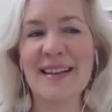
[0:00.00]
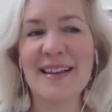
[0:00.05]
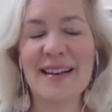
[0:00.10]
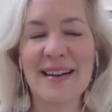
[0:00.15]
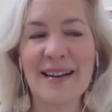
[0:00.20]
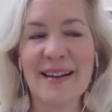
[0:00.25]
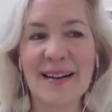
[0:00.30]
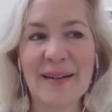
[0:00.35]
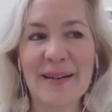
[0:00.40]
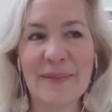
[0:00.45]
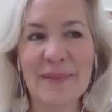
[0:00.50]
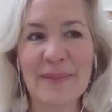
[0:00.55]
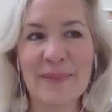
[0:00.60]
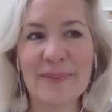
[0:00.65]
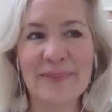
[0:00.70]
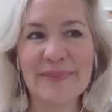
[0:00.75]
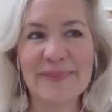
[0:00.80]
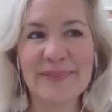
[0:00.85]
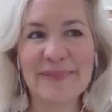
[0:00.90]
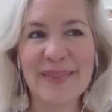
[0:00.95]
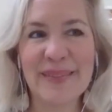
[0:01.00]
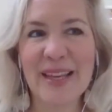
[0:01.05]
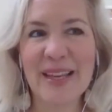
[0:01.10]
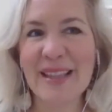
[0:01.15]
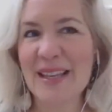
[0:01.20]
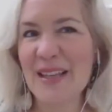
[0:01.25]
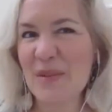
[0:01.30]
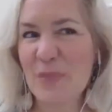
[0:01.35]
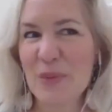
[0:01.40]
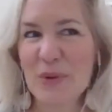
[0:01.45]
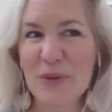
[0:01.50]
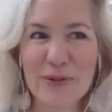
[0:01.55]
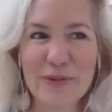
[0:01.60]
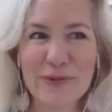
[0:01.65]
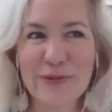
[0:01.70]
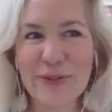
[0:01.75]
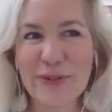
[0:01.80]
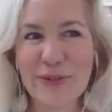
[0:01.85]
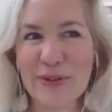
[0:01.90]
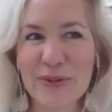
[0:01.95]
in these
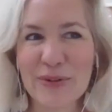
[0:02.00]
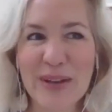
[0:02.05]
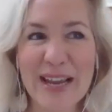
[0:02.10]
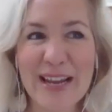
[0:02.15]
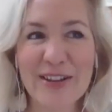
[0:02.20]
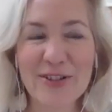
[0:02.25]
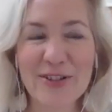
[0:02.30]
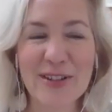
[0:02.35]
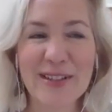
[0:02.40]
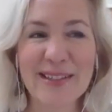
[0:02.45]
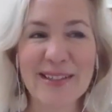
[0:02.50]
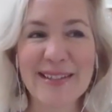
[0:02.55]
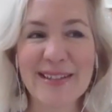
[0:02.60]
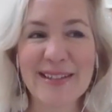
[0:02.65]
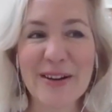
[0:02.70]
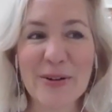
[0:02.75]
beautiful locations.